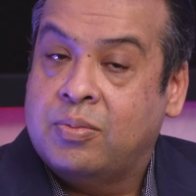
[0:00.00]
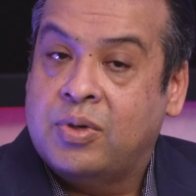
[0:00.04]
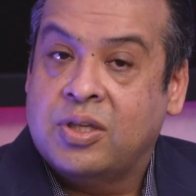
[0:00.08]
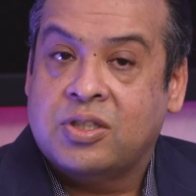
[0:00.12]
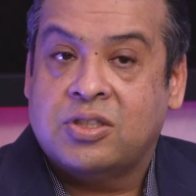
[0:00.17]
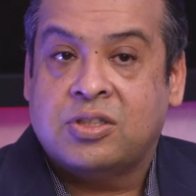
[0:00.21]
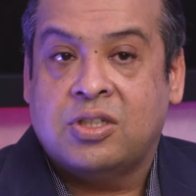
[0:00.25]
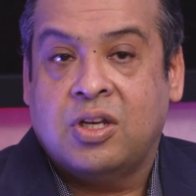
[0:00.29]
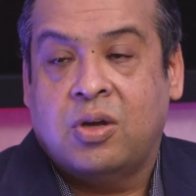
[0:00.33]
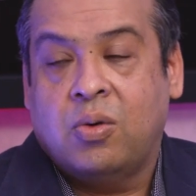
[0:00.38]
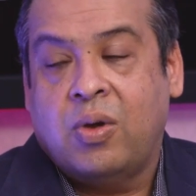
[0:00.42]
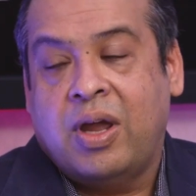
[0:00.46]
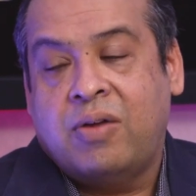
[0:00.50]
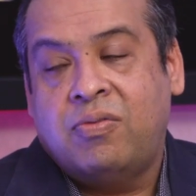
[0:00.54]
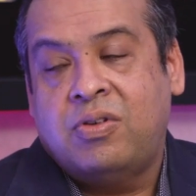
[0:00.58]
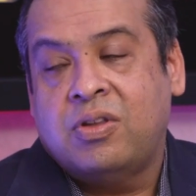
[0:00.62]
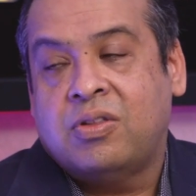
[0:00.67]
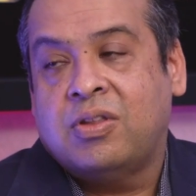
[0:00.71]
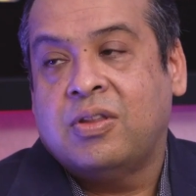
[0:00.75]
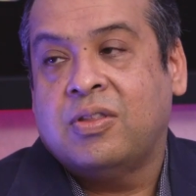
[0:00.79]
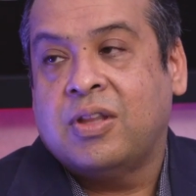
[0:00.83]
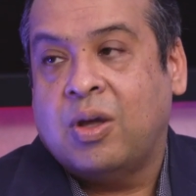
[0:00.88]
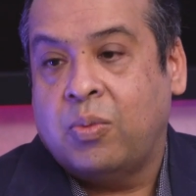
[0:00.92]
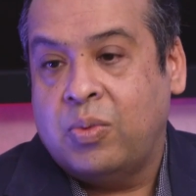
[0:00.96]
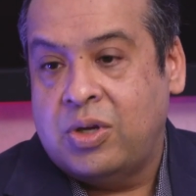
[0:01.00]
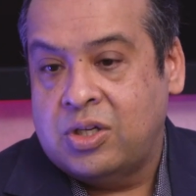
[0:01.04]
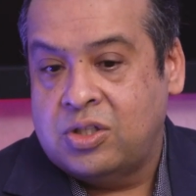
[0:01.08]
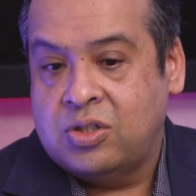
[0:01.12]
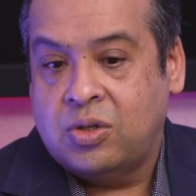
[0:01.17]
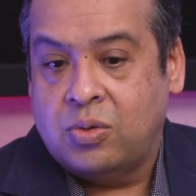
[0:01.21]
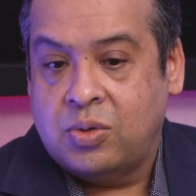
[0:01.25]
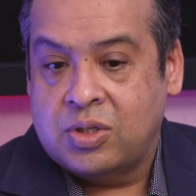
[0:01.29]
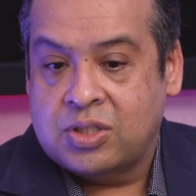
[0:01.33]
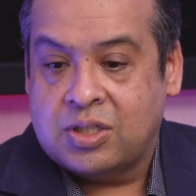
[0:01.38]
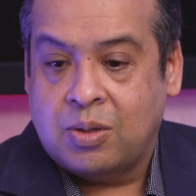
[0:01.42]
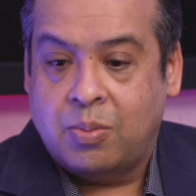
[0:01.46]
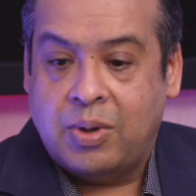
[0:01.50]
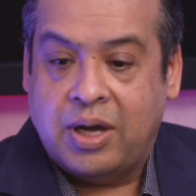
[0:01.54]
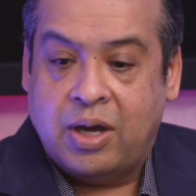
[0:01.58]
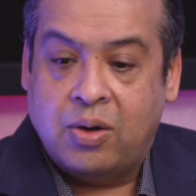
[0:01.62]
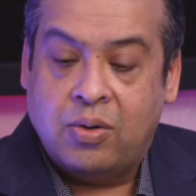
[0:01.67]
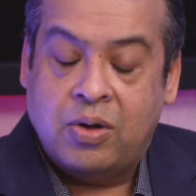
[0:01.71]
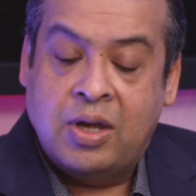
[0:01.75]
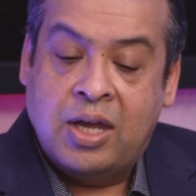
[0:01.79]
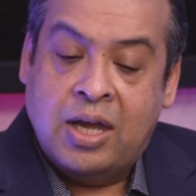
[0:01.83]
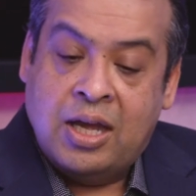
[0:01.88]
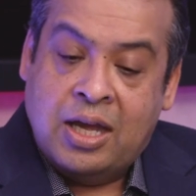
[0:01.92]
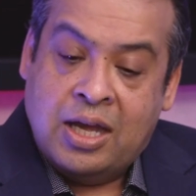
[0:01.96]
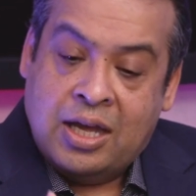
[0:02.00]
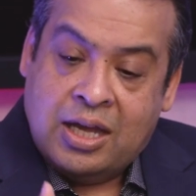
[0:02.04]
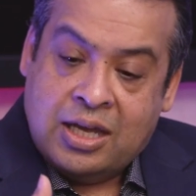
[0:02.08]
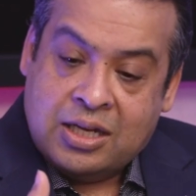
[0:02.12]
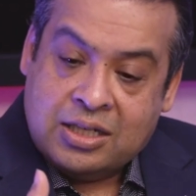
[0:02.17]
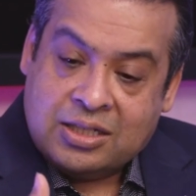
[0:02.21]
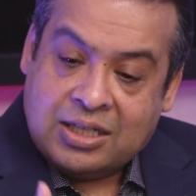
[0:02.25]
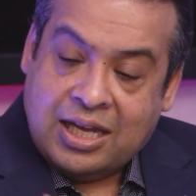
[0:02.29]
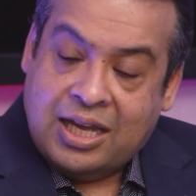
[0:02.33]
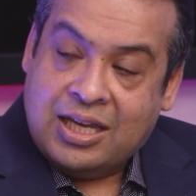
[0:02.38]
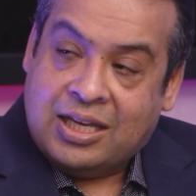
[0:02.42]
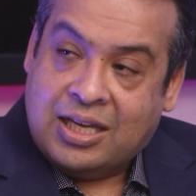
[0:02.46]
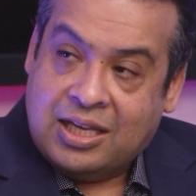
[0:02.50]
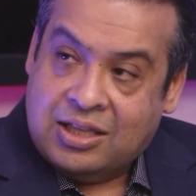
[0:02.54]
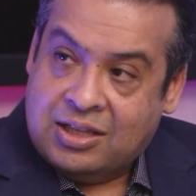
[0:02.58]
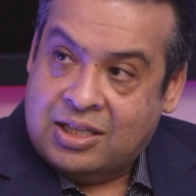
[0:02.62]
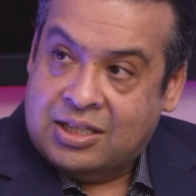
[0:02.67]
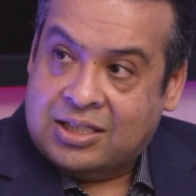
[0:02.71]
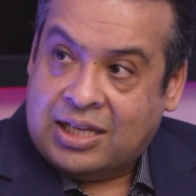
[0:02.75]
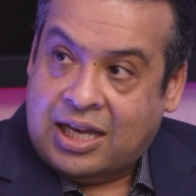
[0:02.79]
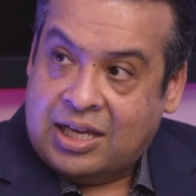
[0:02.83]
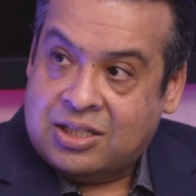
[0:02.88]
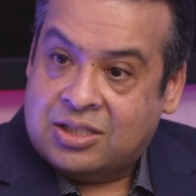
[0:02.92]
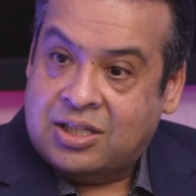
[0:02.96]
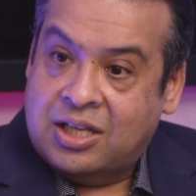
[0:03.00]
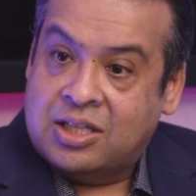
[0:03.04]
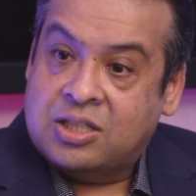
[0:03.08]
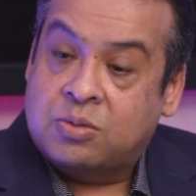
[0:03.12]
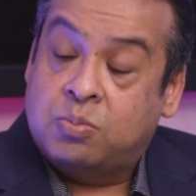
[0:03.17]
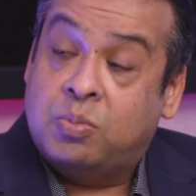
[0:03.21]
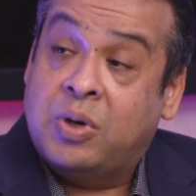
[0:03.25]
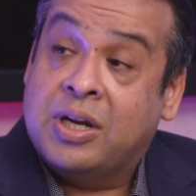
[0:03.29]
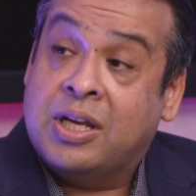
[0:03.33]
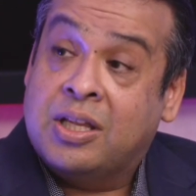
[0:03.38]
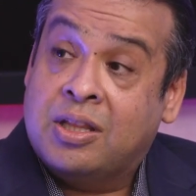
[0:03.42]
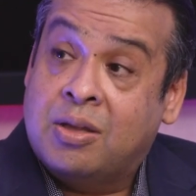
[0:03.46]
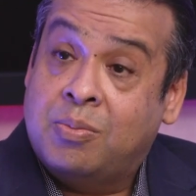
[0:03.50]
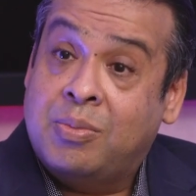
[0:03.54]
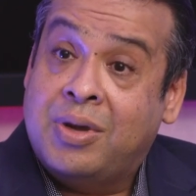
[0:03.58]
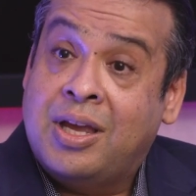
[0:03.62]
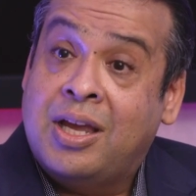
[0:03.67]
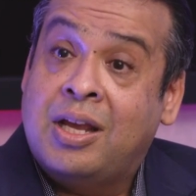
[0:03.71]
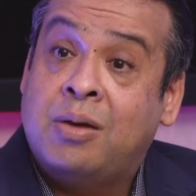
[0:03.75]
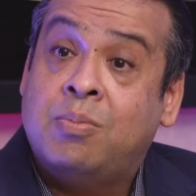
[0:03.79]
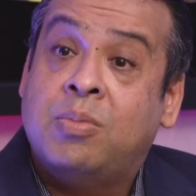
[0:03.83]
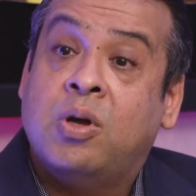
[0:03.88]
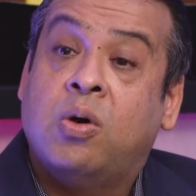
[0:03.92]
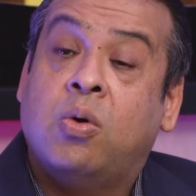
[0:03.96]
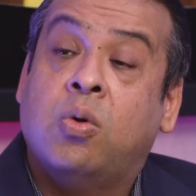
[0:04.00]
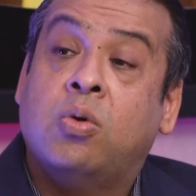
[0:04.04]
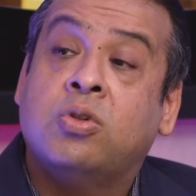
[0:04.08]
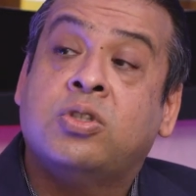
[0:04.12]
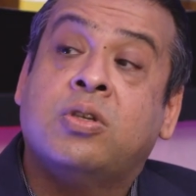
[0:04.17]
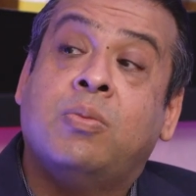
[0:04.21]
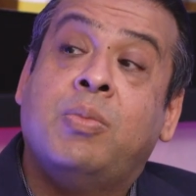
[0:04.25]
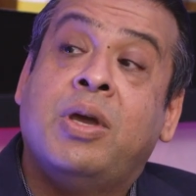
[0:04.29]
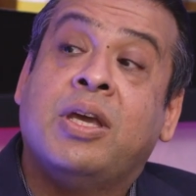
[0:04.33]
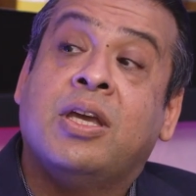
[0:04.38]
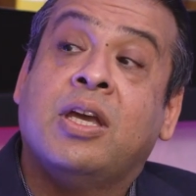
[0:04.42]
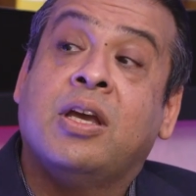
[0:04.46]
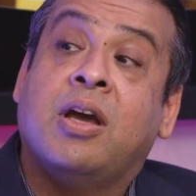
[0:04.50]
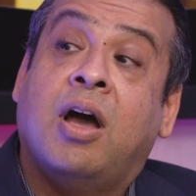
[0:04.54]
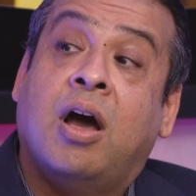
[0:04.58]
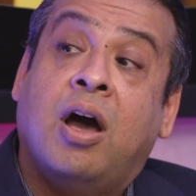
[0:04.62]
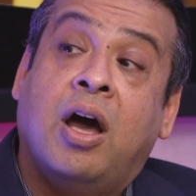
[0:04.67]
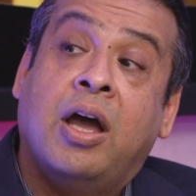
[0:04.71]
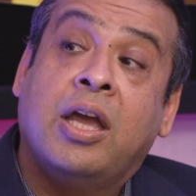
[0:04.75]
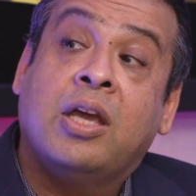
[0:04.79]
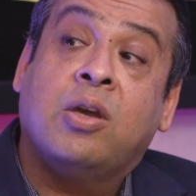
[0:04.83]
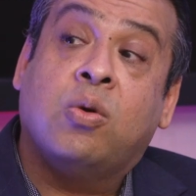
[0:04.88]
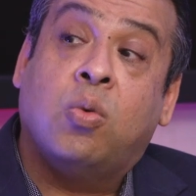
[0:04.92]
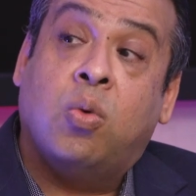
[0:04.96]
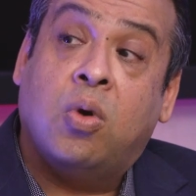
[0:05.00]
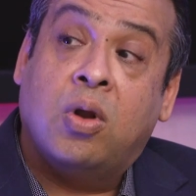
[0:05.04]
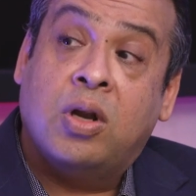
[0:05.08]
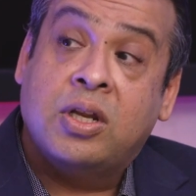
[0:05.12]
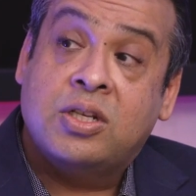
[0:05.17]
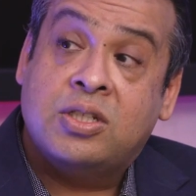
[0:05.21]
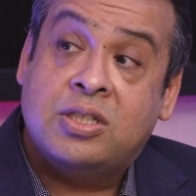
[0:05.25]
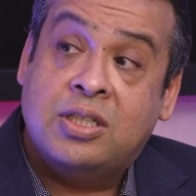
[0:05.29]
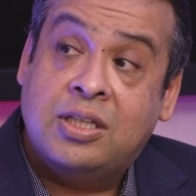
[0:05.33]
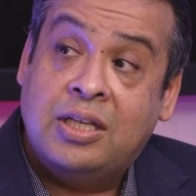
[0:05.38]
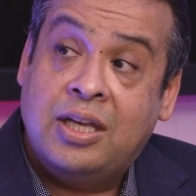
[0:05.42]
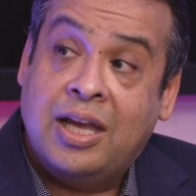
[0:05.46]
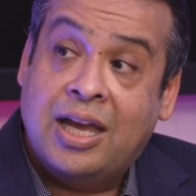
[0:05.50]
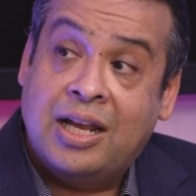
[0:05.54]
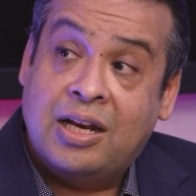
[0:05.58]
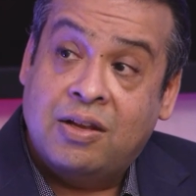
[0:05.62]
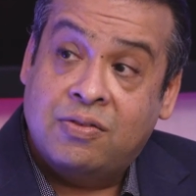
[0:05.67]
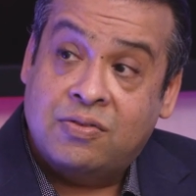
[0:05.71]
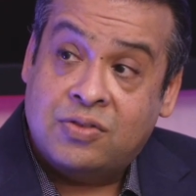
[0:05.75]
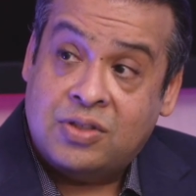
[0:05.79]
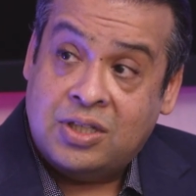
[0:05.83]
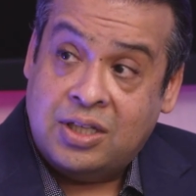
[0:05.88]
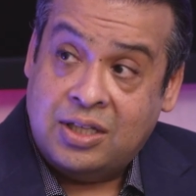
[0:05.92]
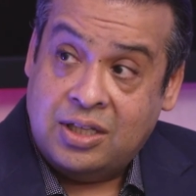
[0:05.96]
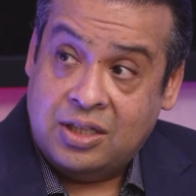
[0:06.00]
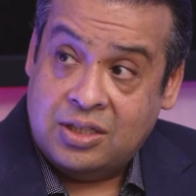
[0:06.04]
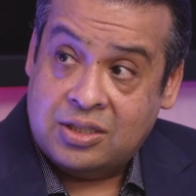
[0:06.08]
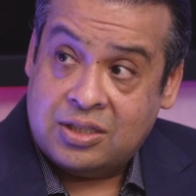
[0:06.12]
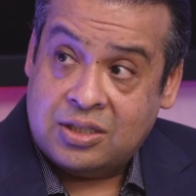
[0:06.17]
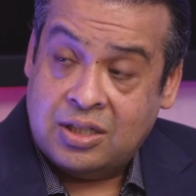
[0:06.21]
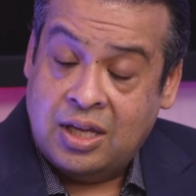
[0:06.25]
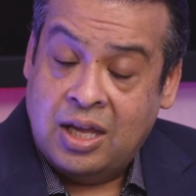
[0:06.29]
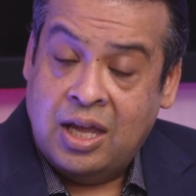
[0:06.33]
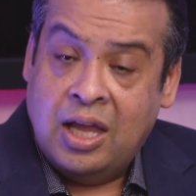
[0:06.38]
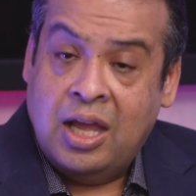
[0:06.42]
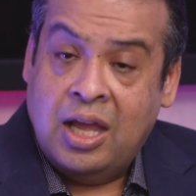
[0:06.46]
But so everything that we do is about taking these assets, bringing them in, but also making high quality NFTs.